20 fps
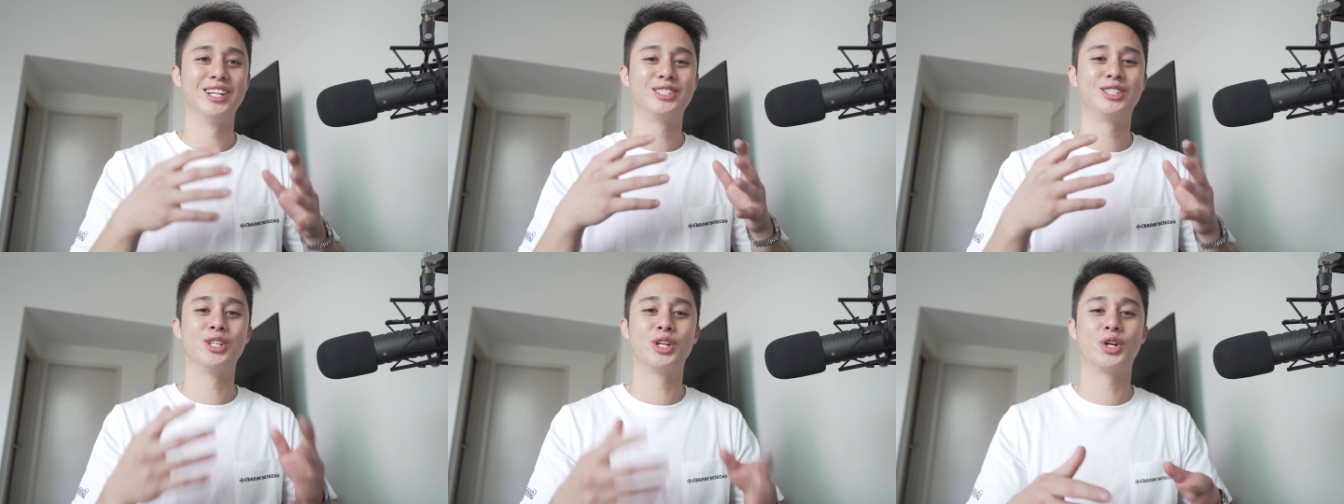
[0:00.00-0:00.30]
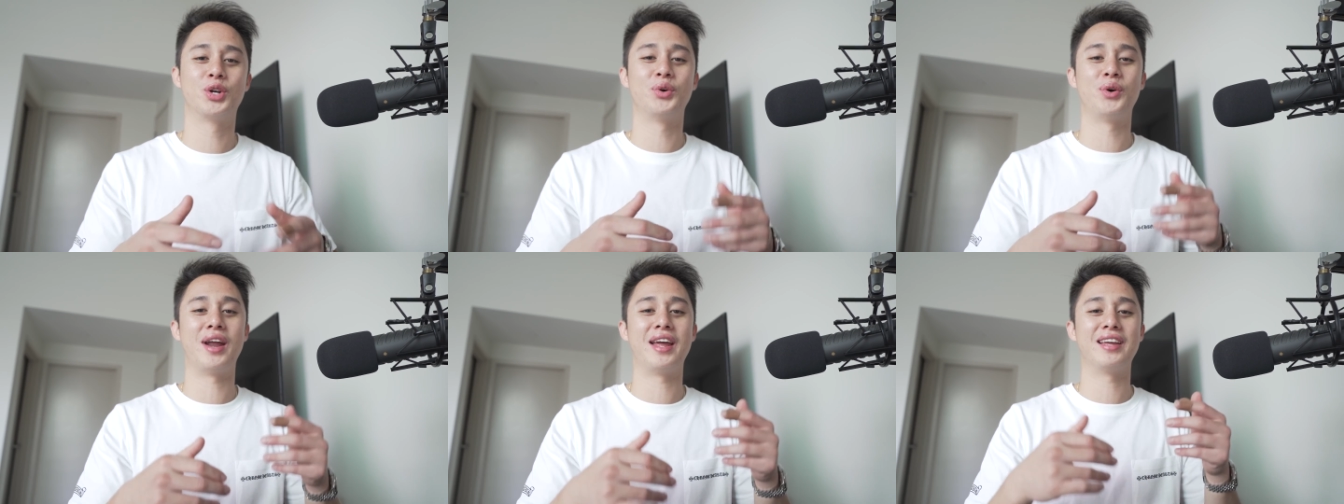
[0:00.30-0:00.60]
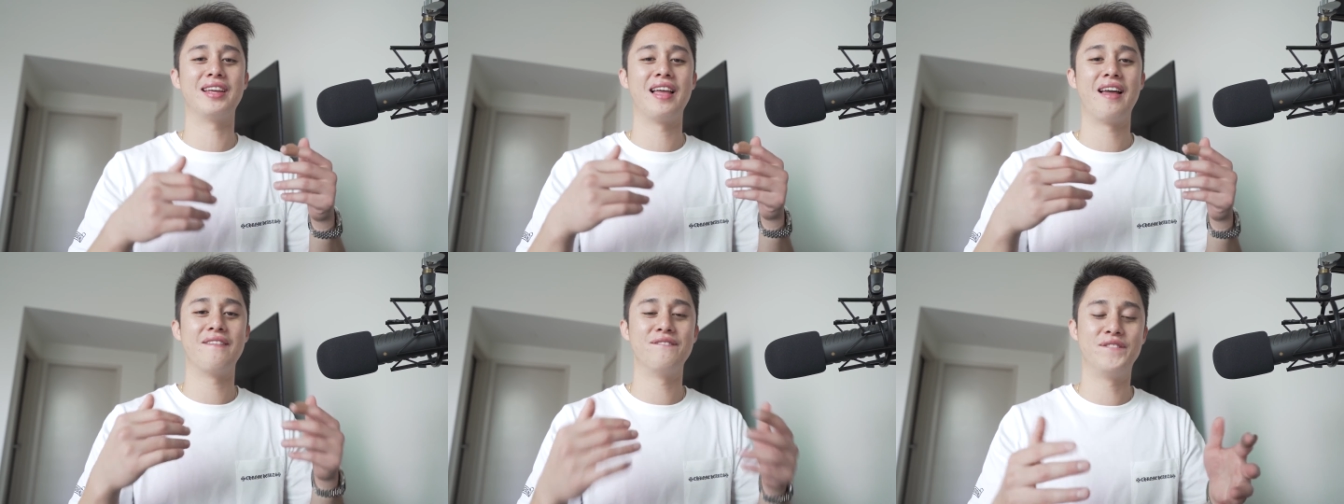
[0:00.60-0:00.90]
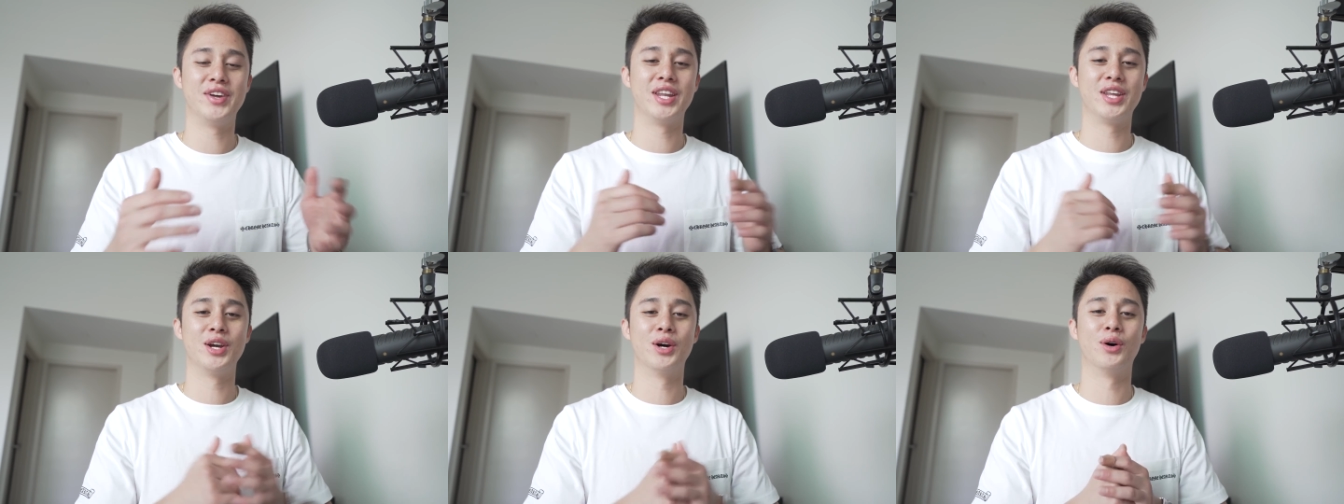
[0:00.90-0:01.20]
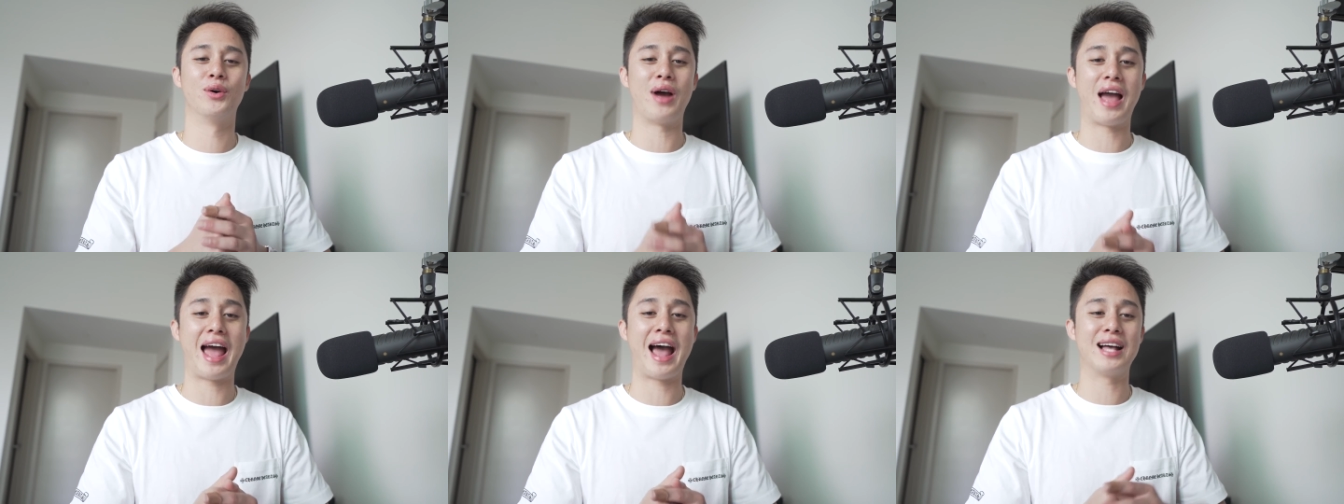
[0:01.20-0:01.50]
to create
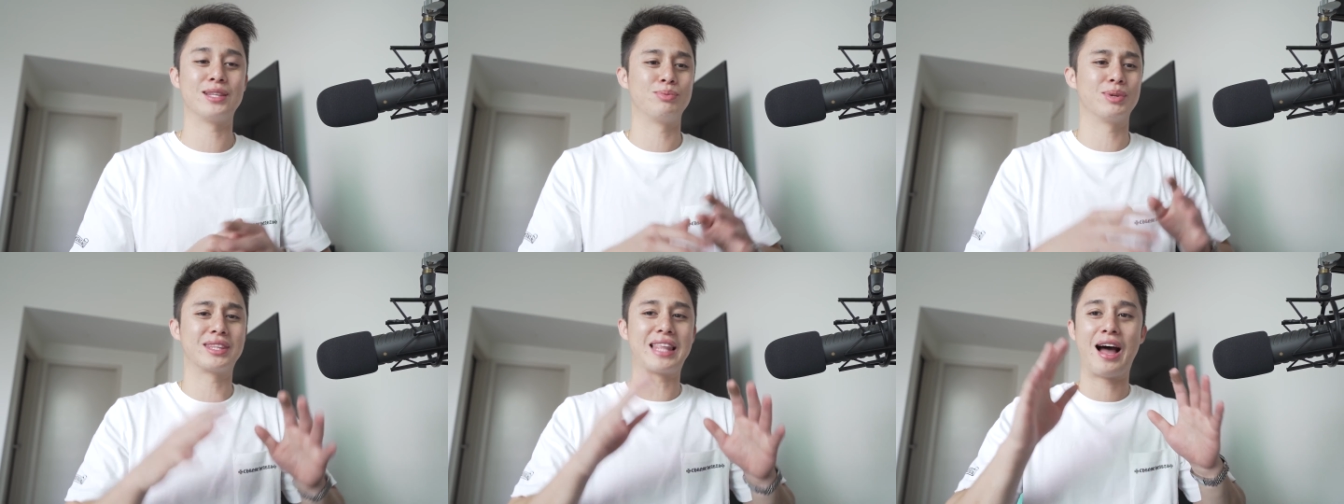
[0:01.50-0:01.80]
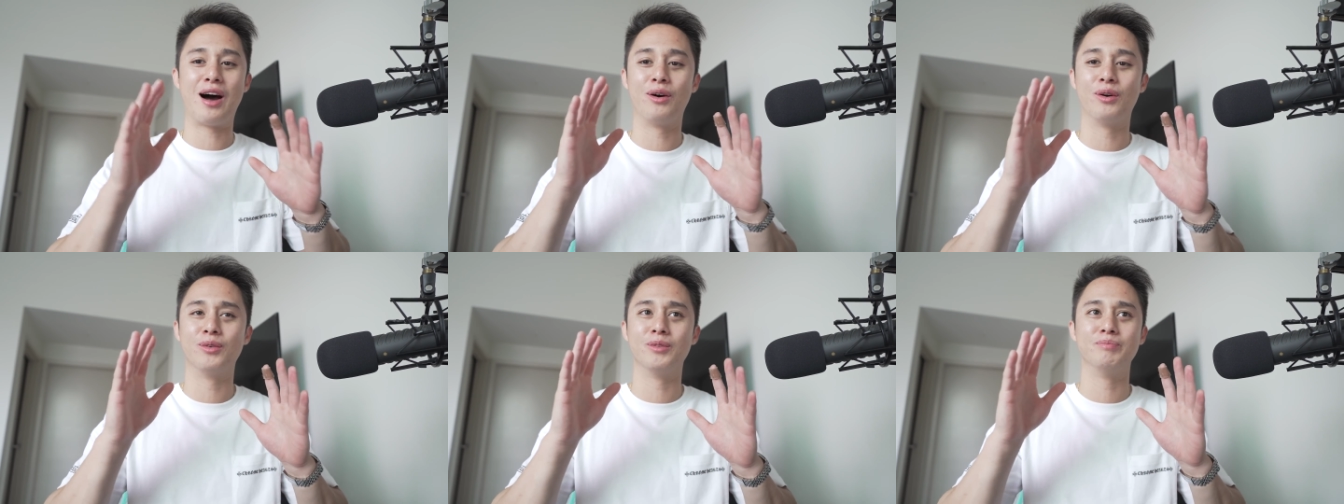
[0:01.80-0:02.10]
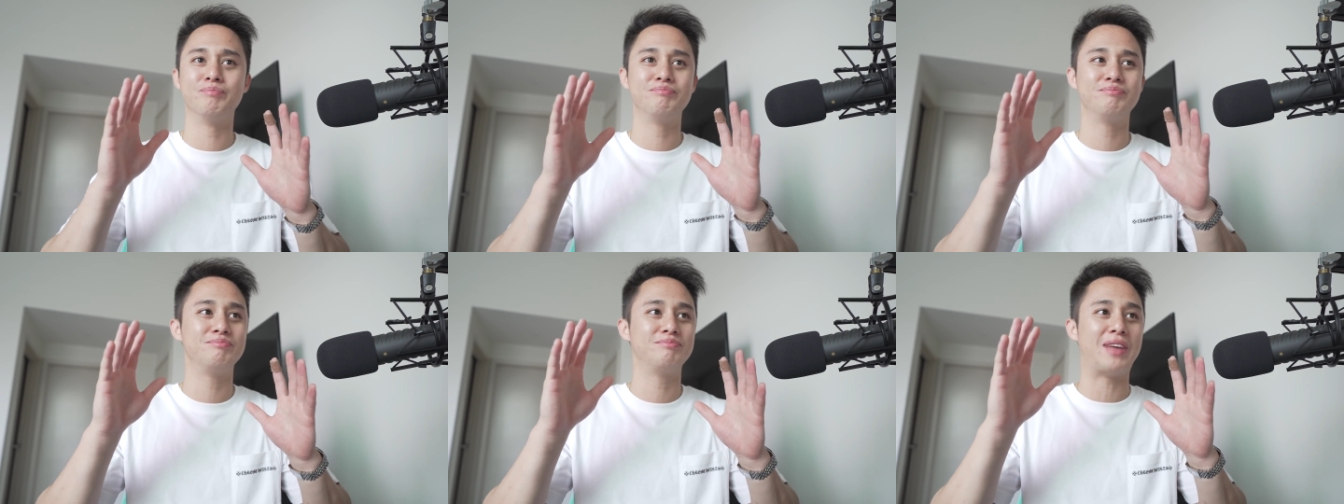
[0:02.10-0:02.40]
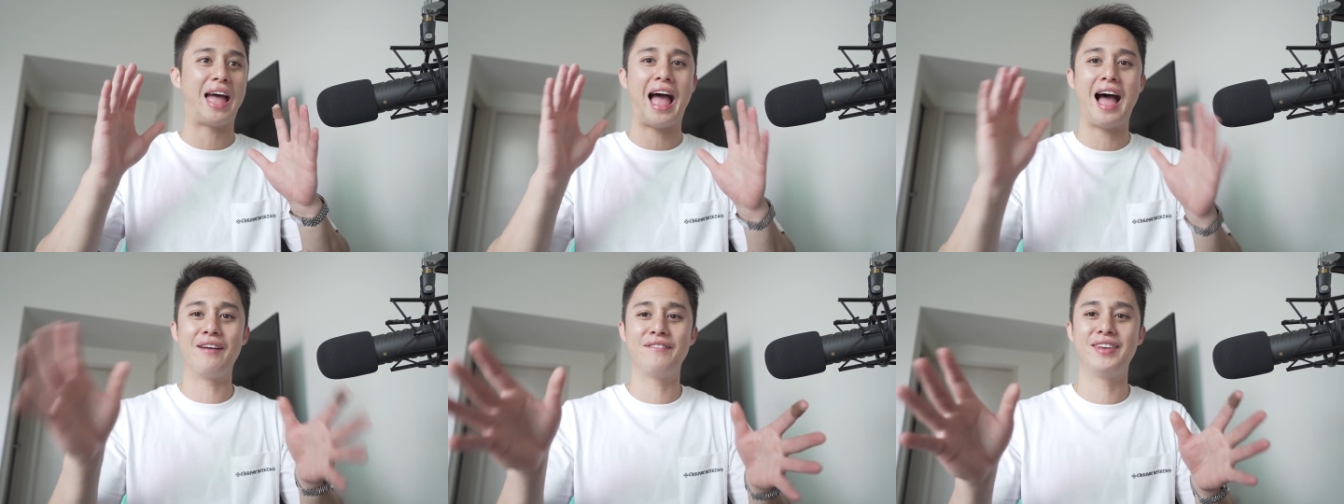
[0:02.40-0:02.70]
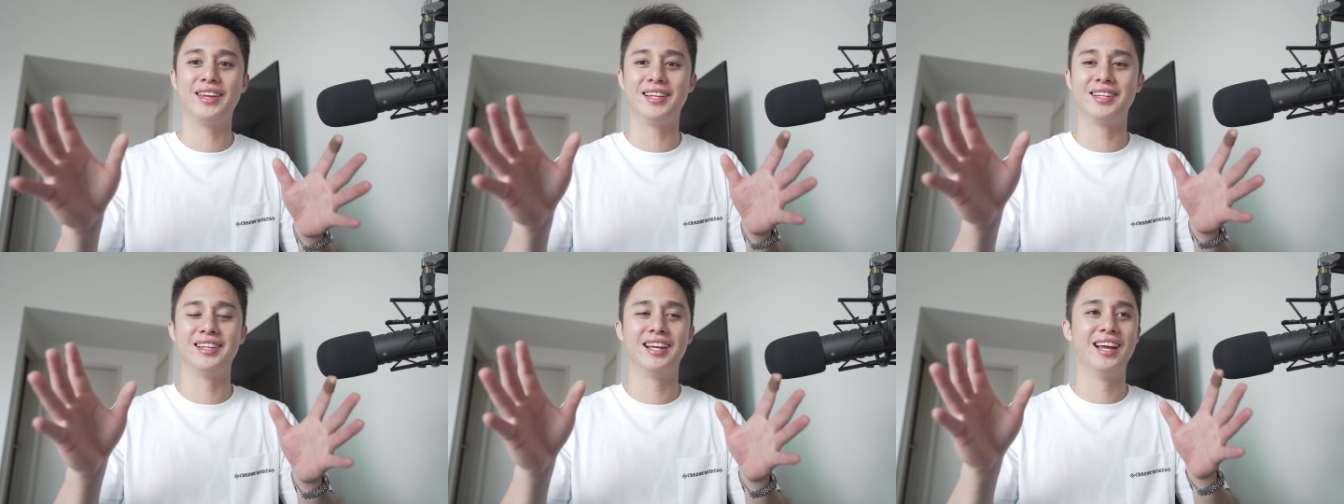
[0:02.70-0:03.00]
video ads without
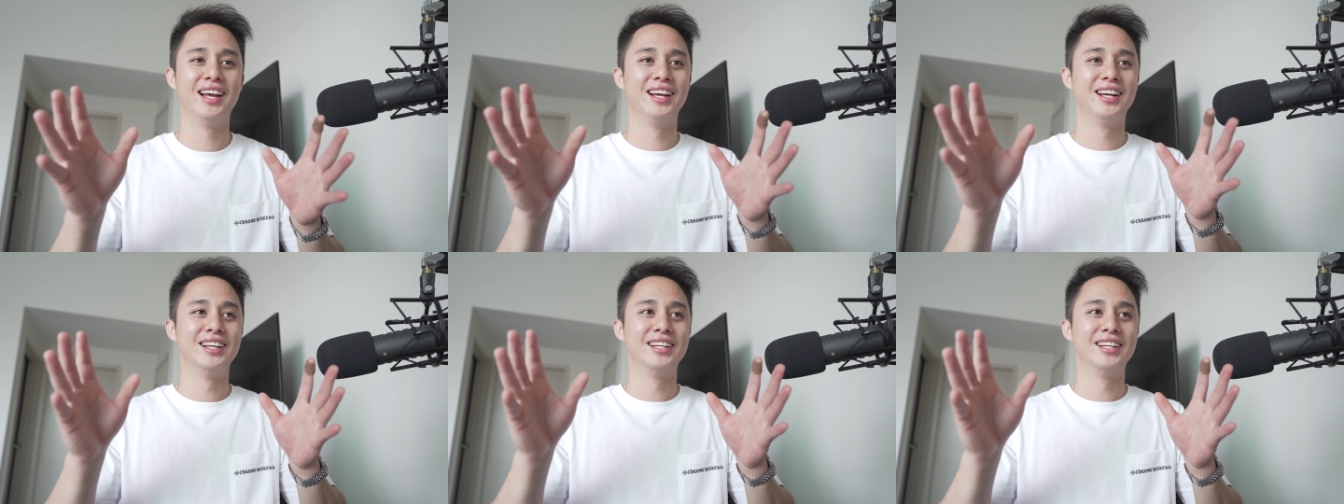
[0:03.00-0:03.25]
having